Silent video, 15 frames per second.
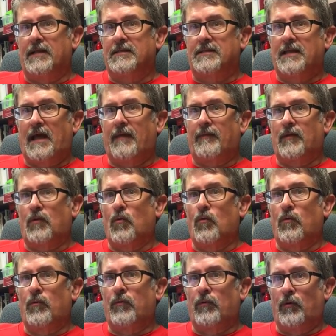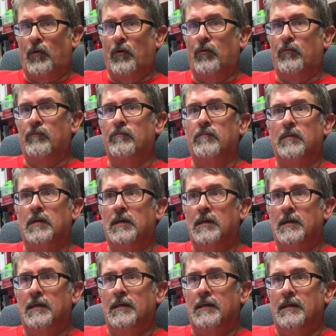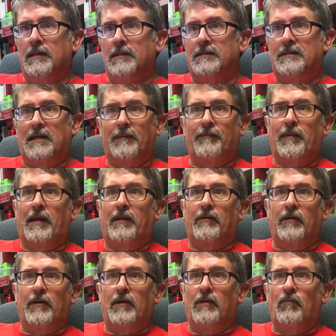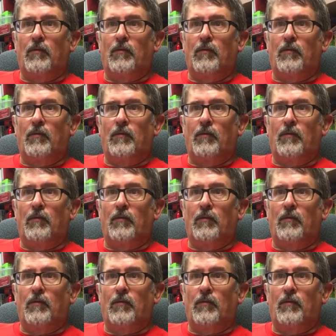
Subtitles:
It sat in the corner of the room. Typically,